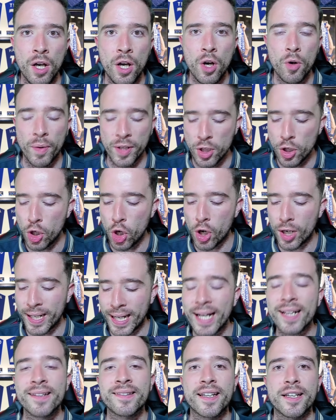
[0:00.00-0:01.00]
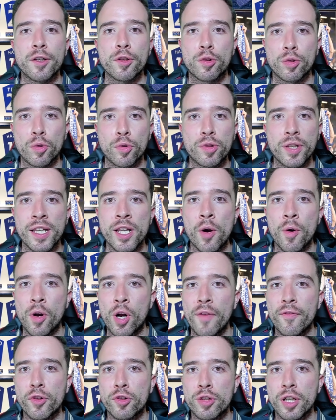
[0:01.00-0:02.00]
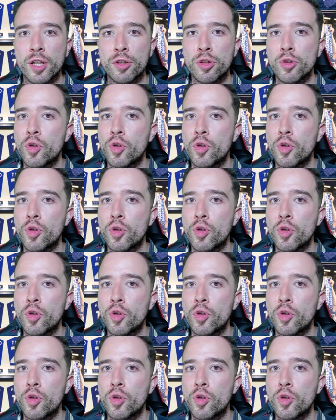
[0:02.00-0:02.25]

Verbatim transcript: When you got Kante, Jorginho and Kovacic,